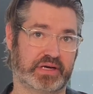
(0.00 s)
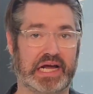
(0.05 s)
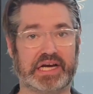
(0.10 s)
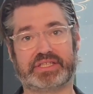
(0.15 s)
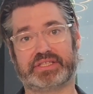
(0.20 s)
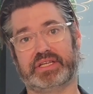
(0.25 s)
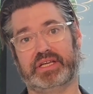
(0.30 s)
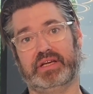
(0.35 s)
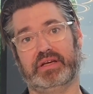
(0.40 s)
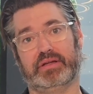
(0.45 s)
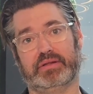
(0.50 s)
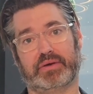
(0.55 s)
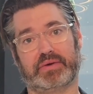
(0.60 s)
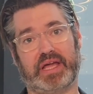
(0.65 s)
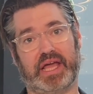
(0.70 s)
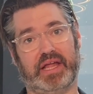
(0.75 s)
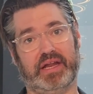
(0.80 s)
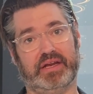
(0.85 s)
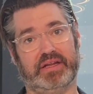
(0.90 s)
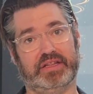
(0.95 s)
They're actually
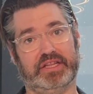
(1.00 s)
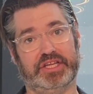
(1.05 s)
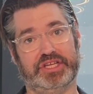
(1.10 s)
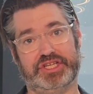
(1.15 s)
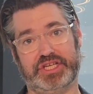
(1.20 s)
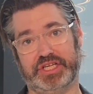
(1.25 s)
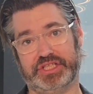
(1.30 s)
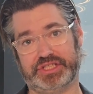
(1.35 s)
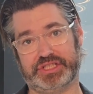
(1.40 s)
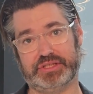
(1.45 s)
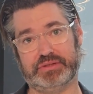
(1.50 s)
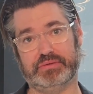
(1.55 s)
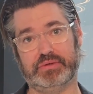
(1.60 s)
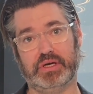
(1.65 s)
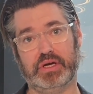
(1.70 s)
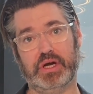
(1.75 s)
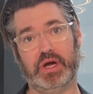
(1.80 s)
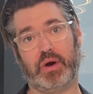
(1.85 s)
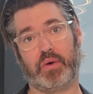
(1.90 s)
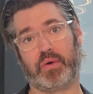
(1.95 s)
located in the tissue
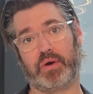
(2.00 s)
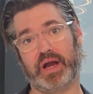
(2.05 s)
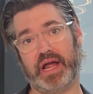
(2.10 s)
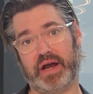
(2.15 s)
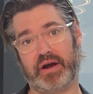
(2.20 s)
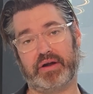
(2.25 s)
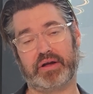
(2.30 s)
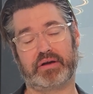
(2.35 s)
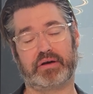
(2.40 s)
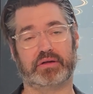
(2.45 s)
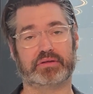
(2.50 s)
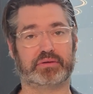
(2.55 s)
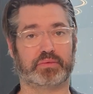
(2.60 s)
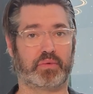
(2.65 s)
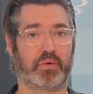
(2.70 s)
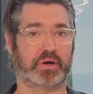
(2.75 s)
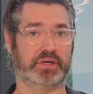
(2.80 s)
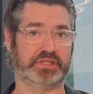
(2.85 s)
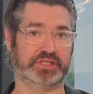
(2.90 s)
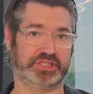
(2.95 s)
or an area called the
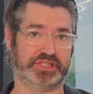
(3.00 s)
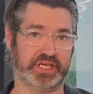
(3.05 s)
Warden's